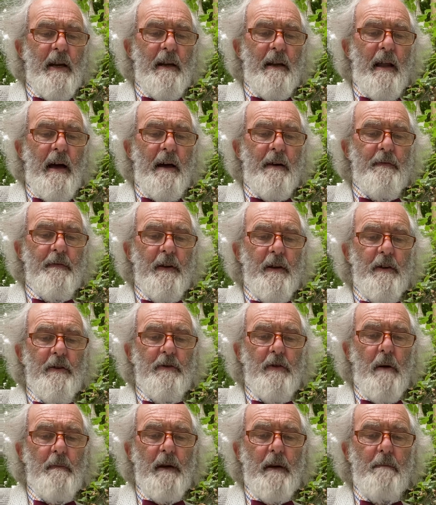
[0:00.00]
life in
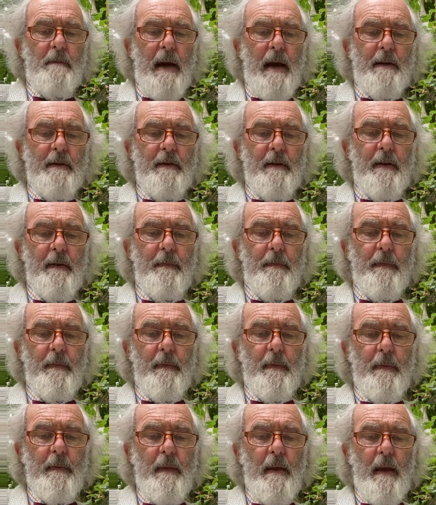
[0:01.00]
atomic matter.
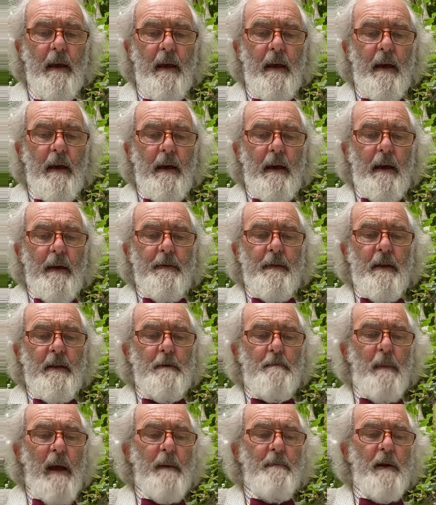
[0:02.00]

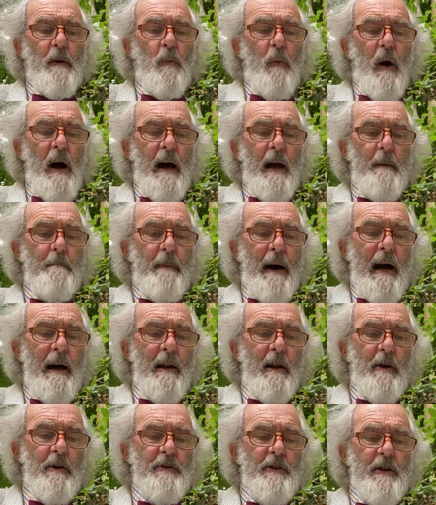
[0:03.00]
This may be why
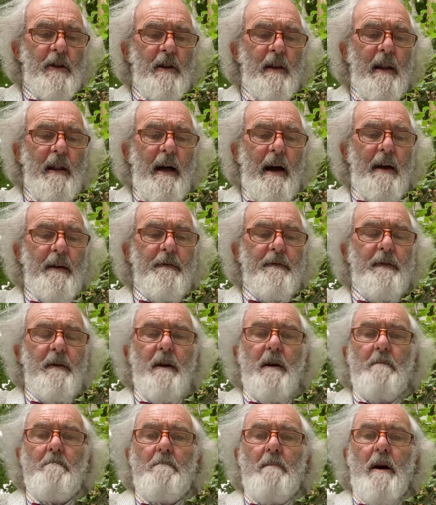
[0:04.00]
biological life
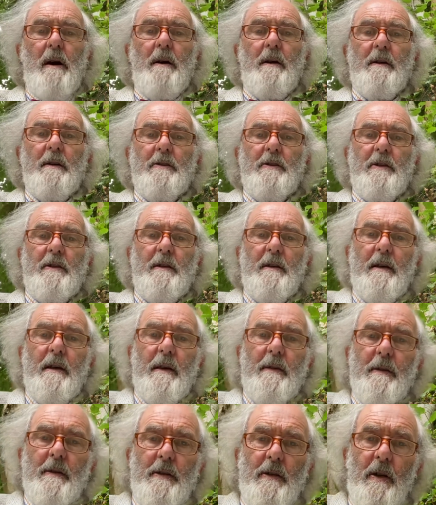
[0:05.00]
emerged
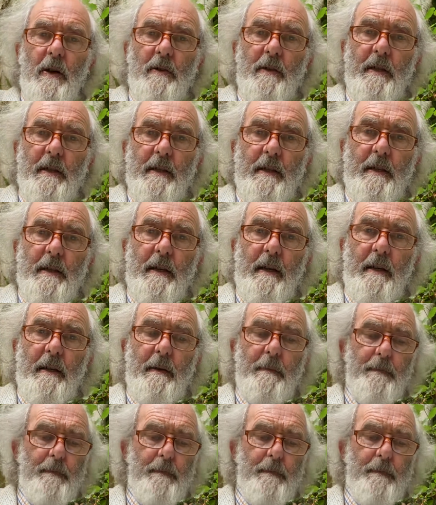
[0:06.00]
in the salty sea.